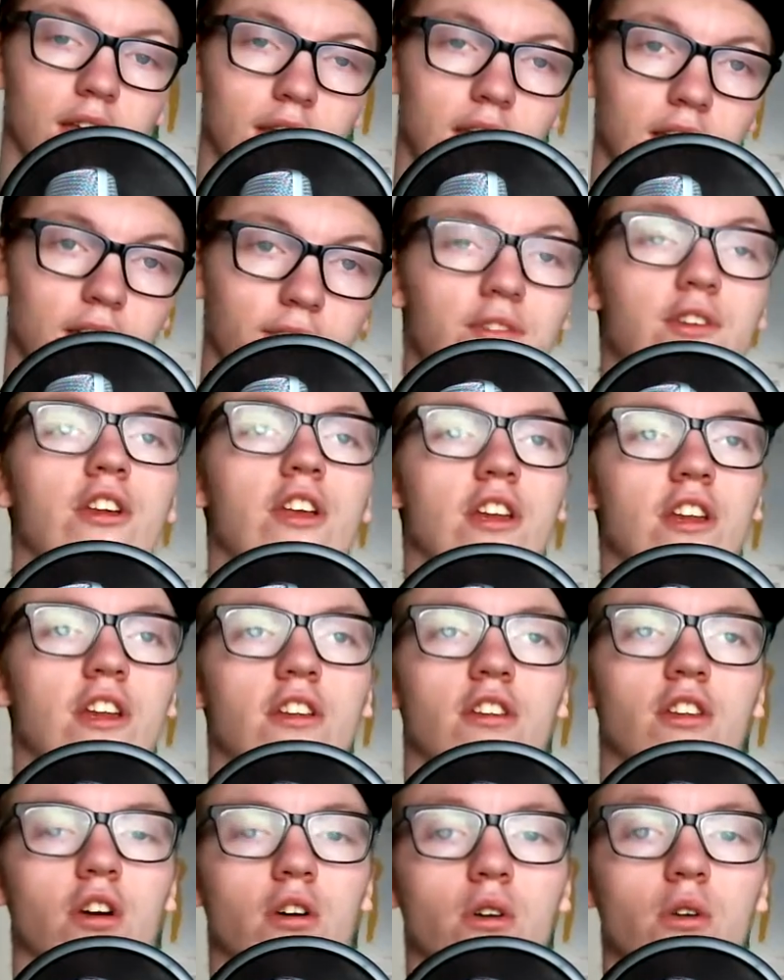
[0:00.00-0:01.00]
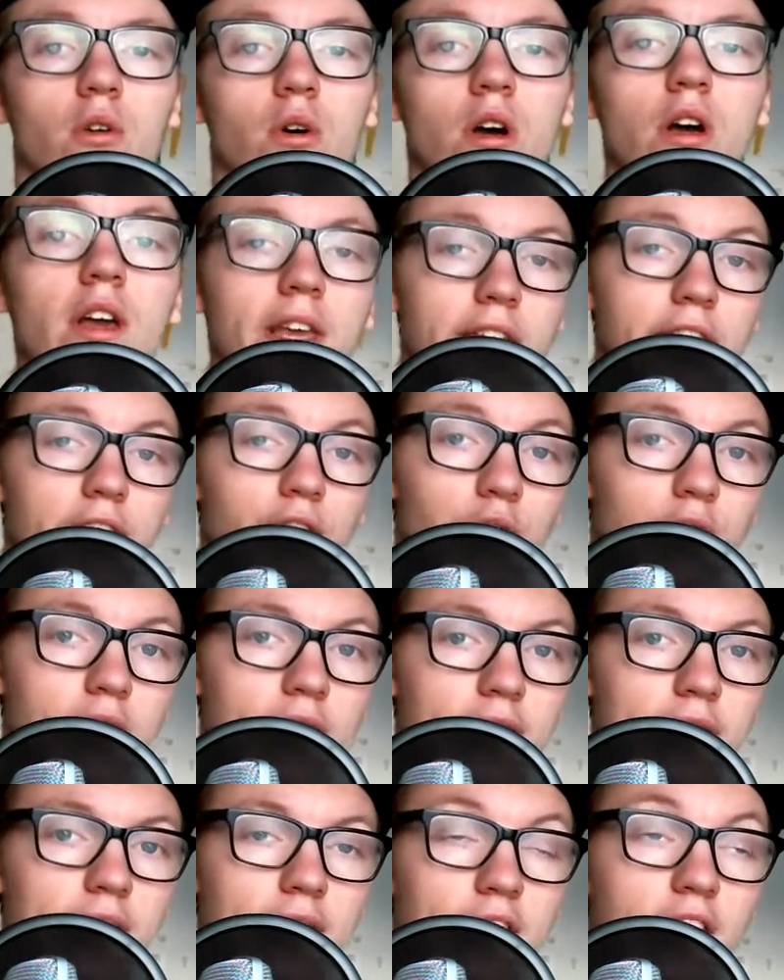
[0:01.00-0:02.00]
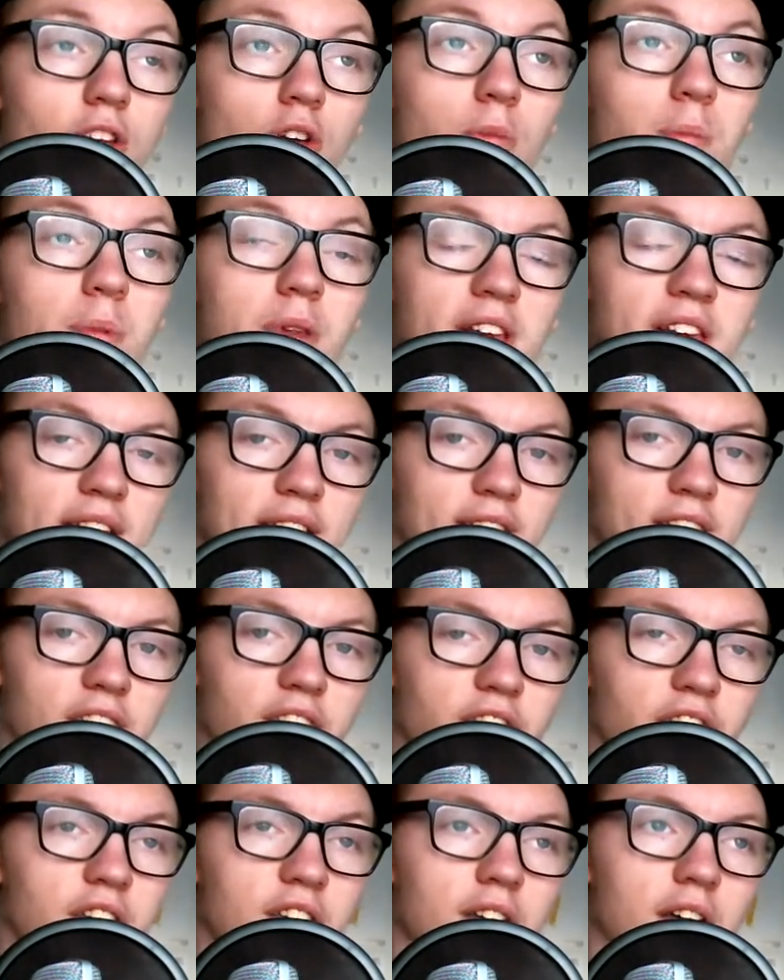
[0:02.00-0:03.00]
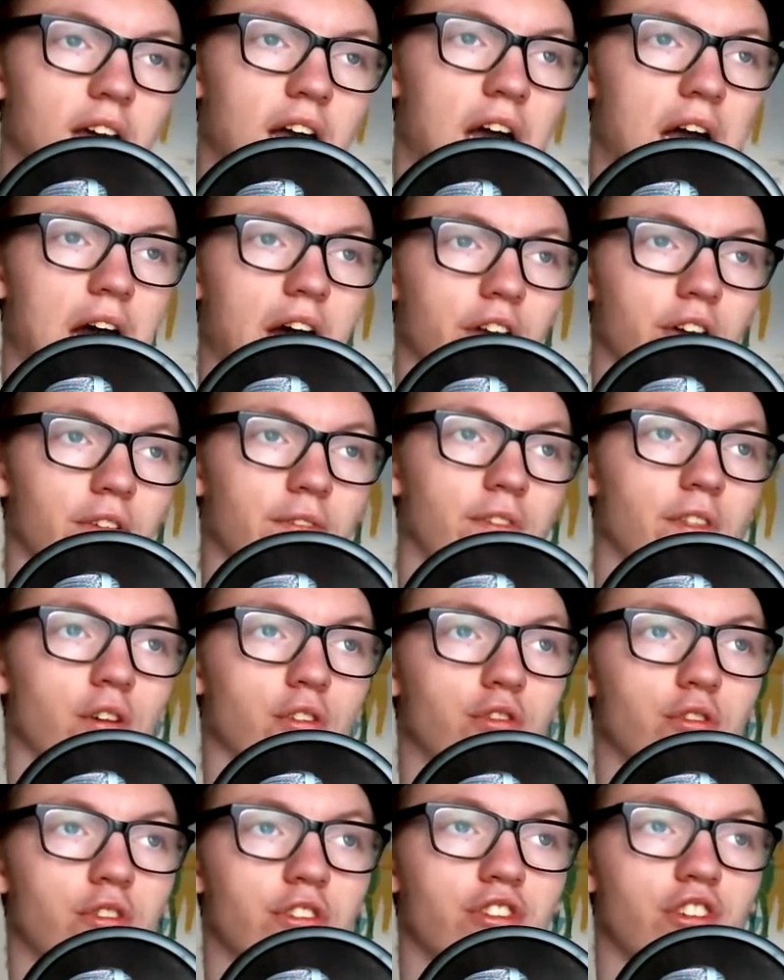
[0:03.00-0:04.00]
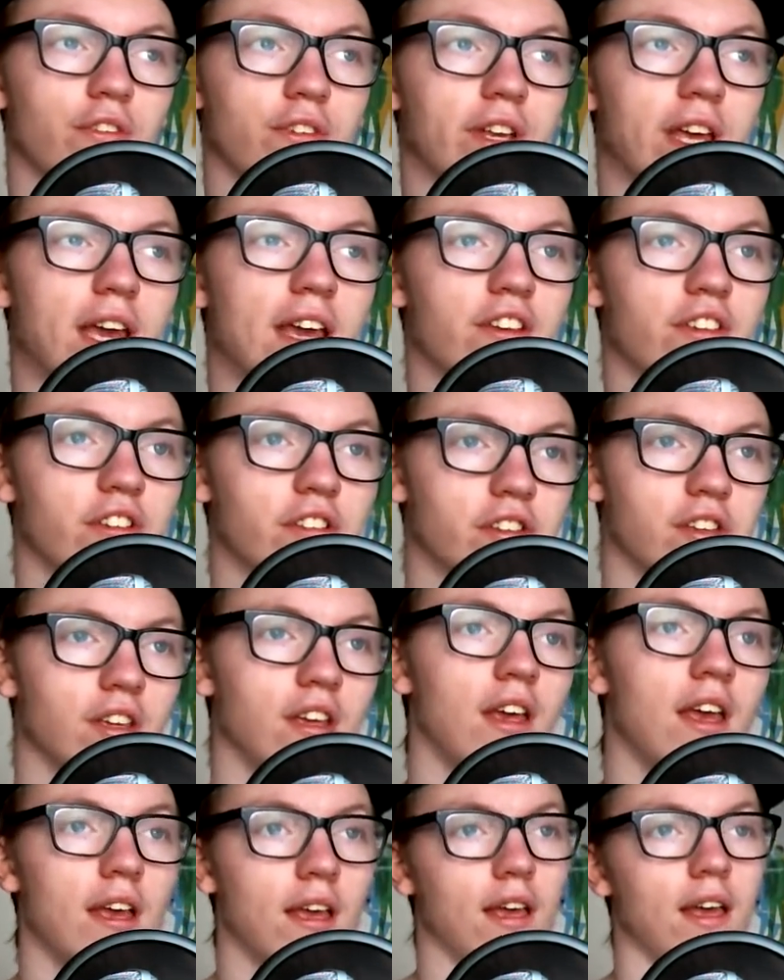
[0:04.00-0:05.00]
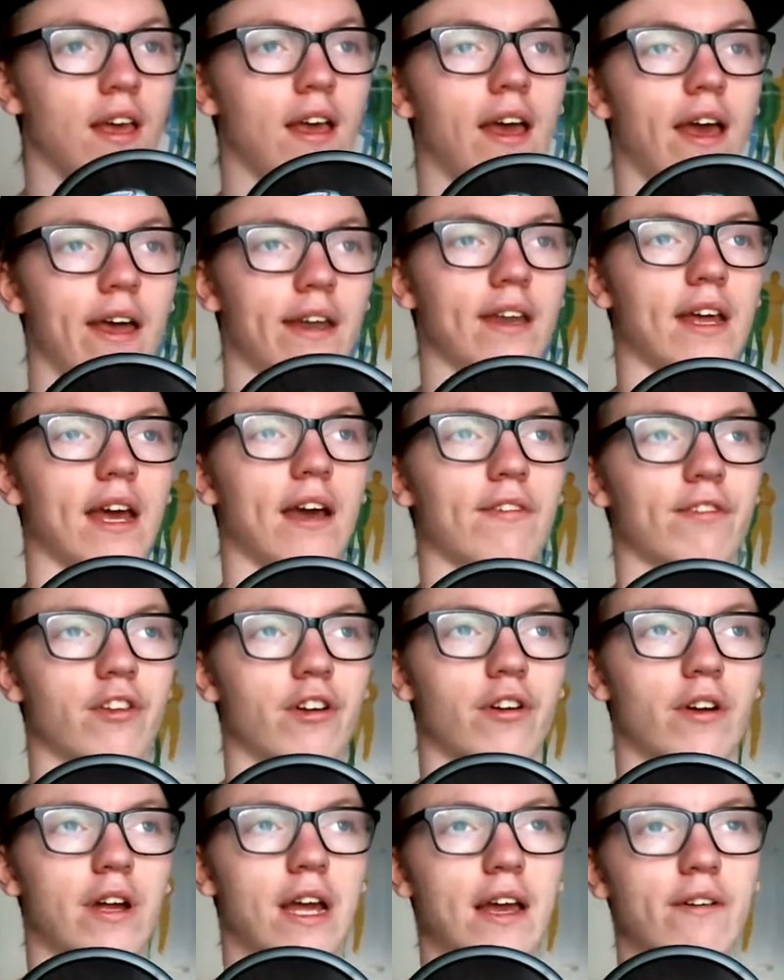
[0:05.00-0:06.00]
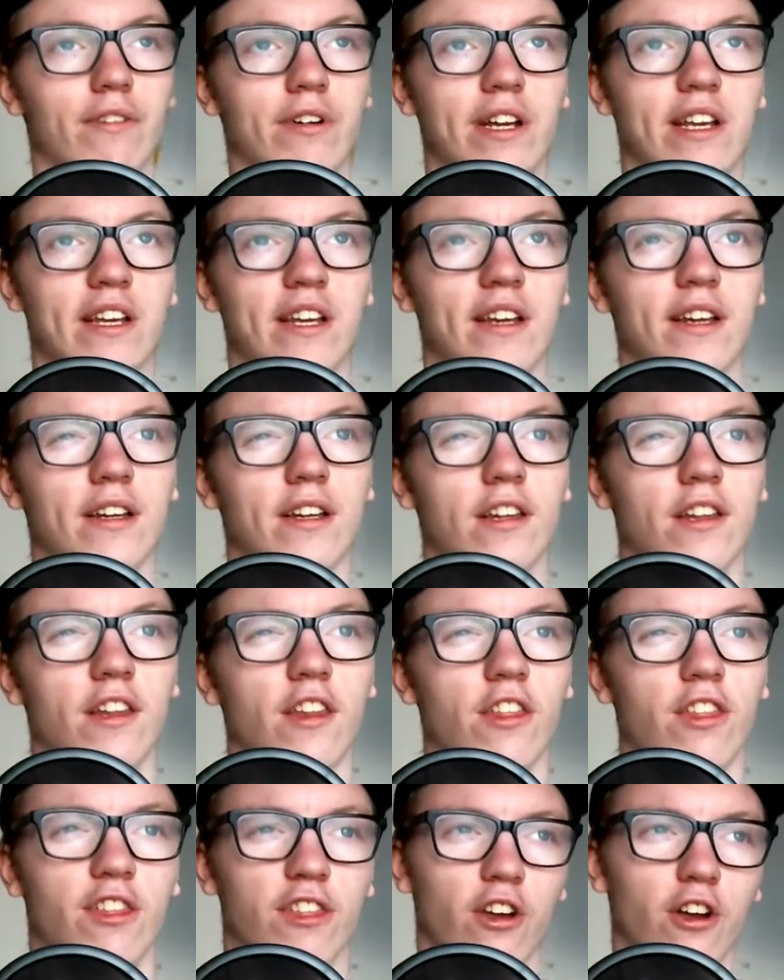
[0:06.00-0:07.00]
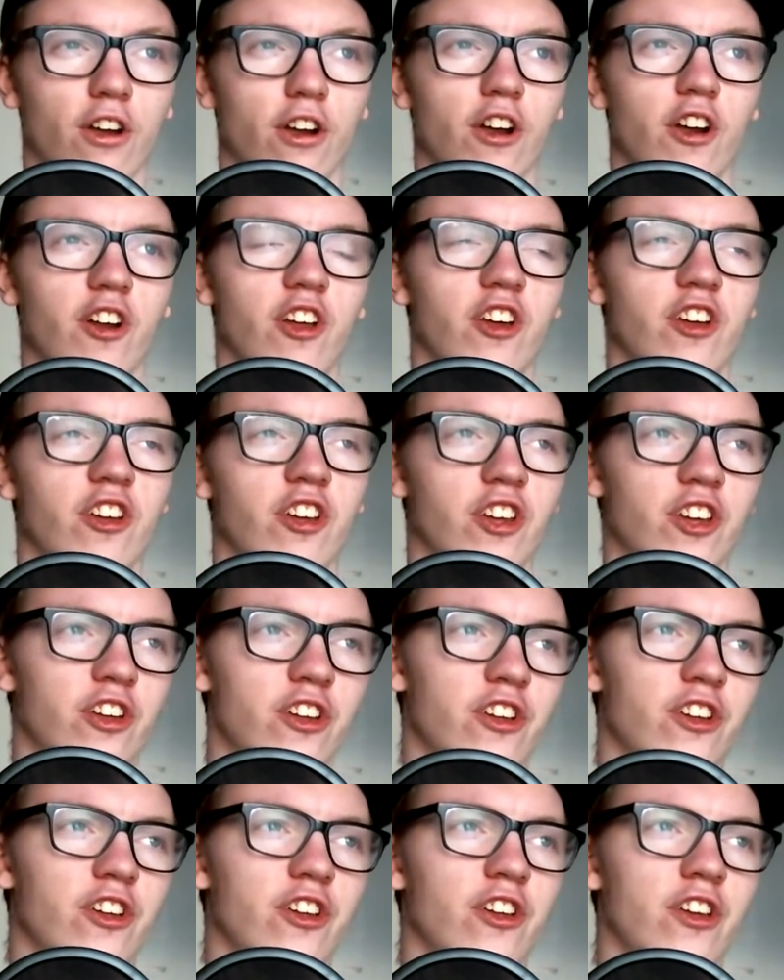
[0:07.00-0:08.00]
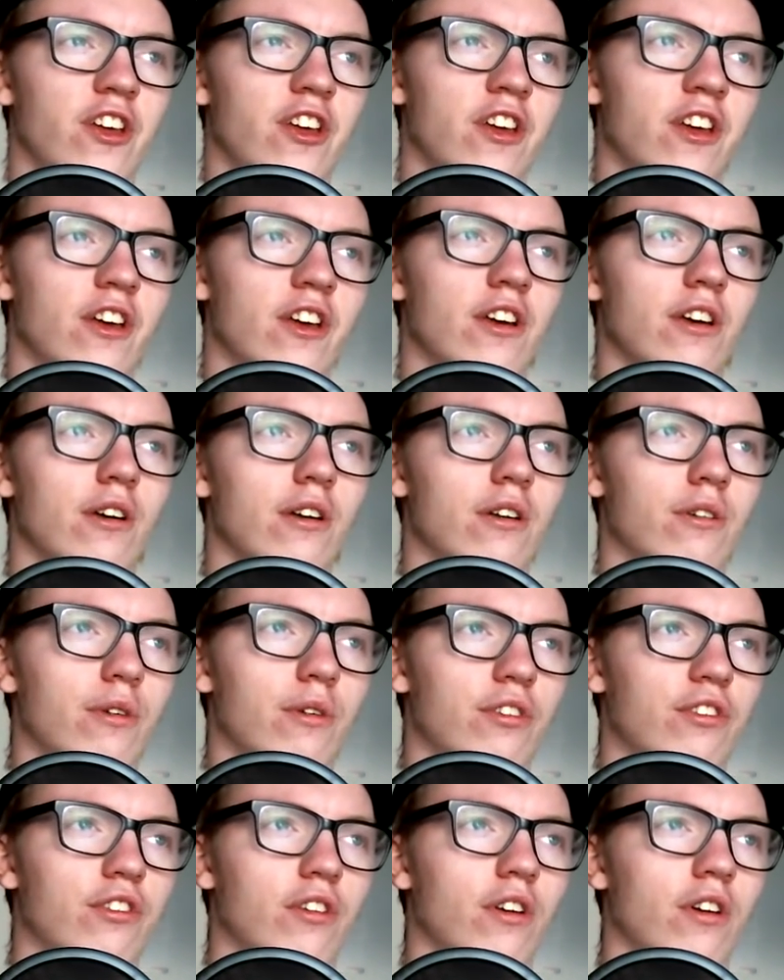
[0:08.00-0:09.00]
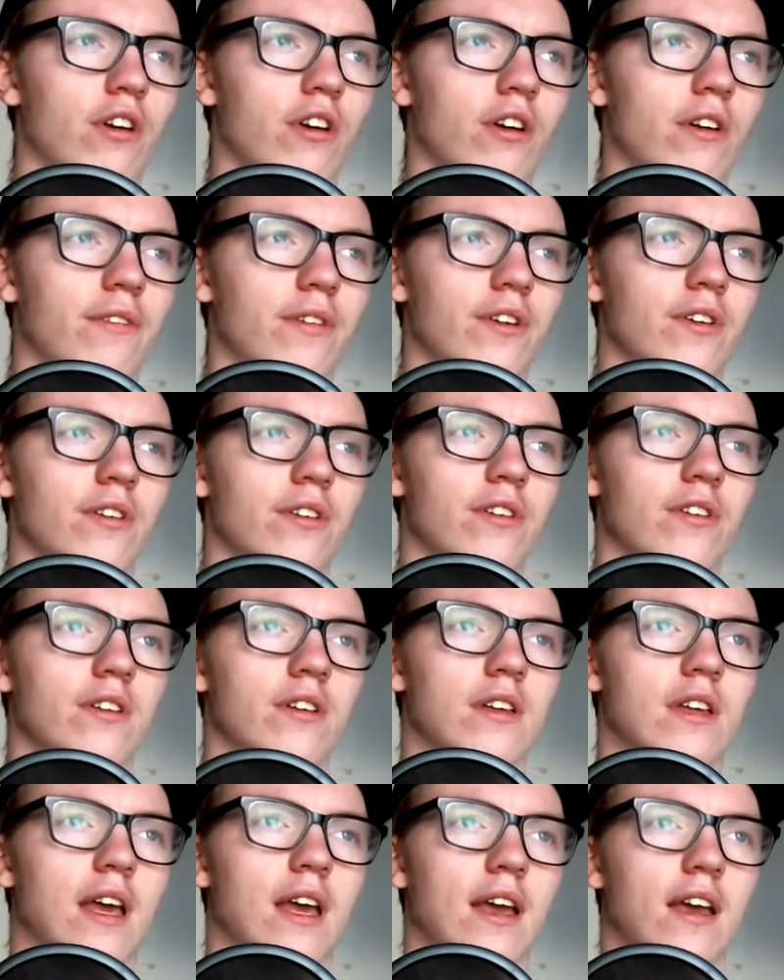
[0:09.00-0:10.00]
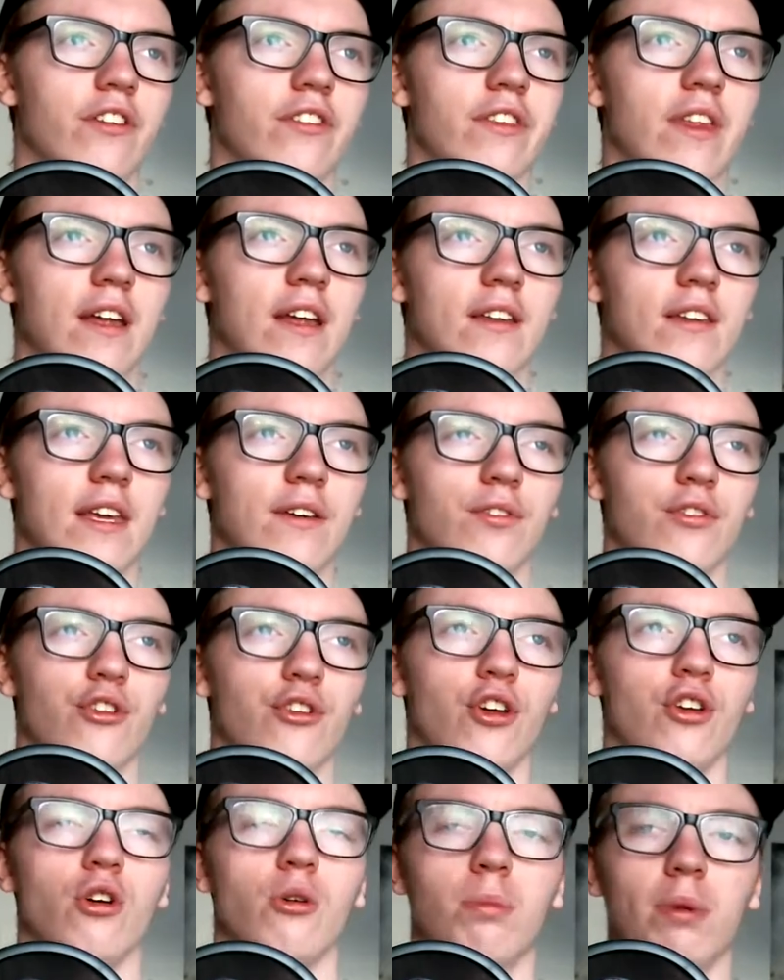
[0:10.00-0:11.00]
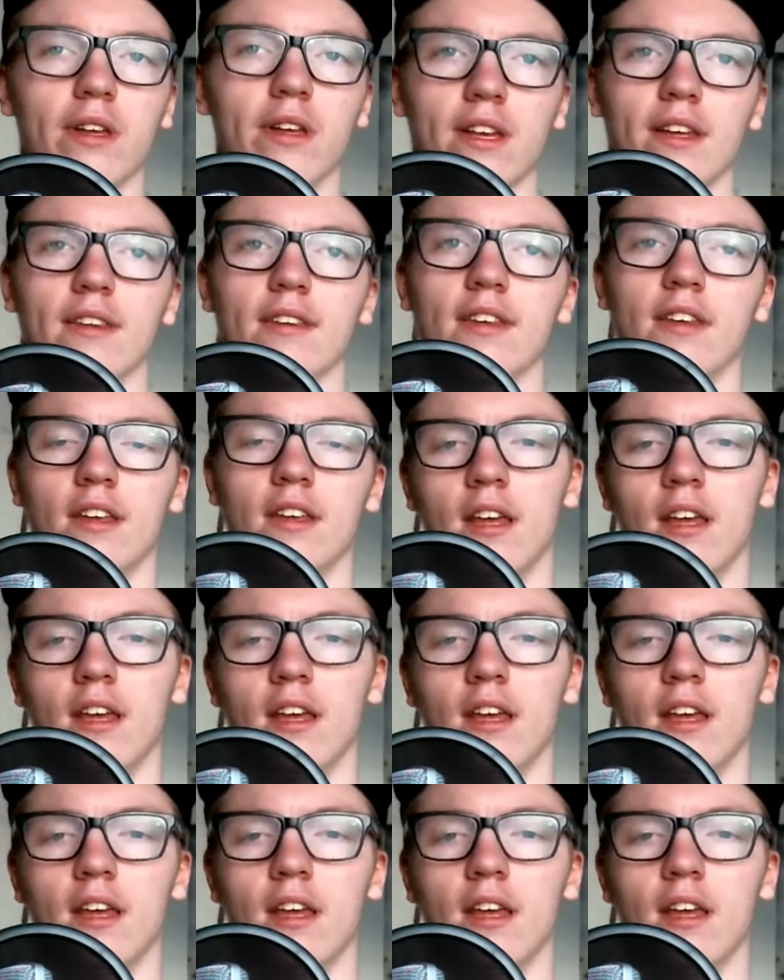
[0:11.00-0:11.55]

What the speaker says: if you didn't know, you can get duplicates out of those reserve cases, and after every 3rd reserve case that gives you a duplicate,